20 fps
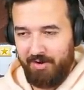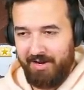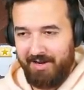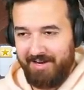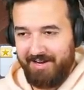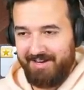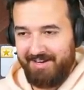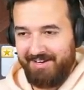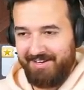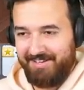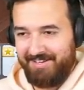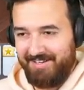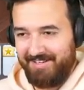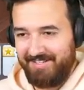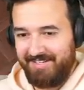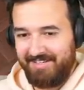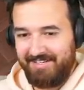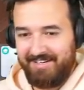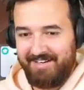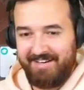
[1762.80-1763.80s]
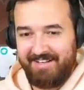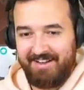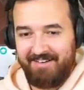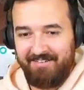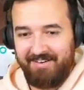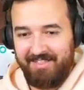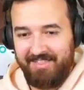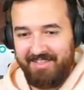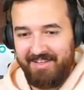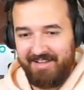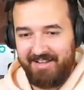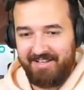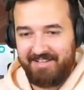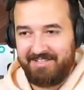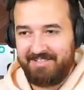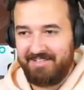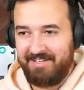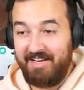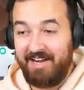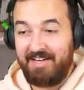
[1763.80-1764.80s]
way? Because I need to get rid of
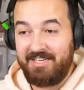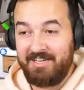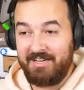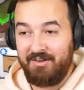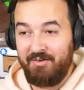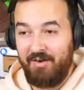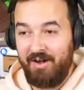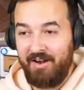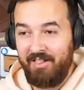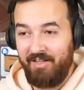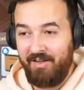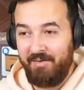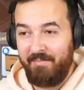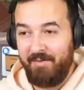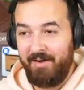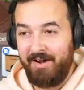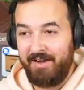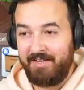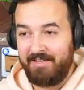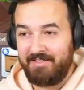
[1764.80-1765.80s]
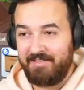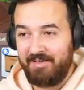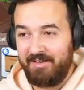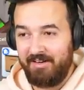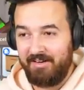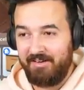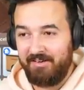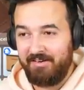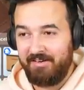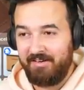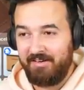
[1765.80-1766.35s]
this. It's actually quite a lot of money, so